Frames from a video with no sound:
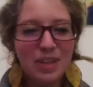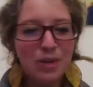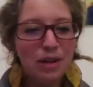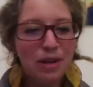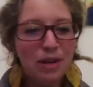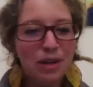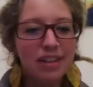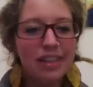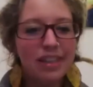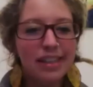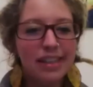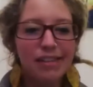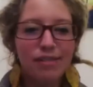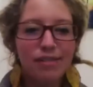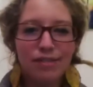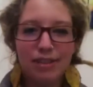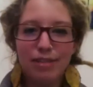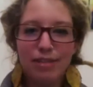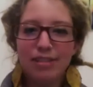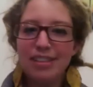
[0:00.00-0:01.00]
heard it here,
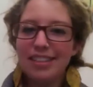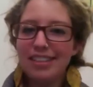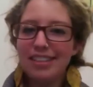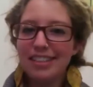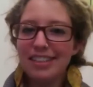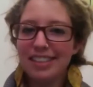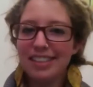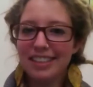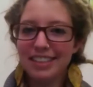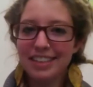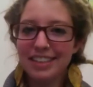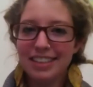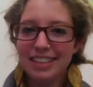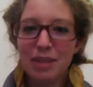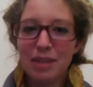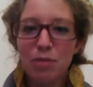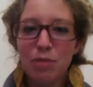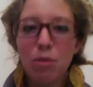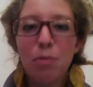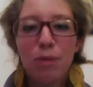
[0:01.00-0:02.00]
folks.
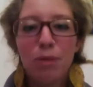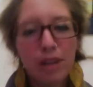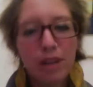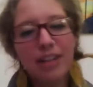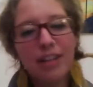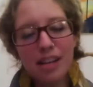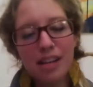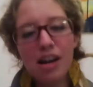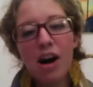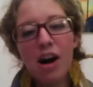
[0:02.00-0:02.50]
We'll put it in the comments.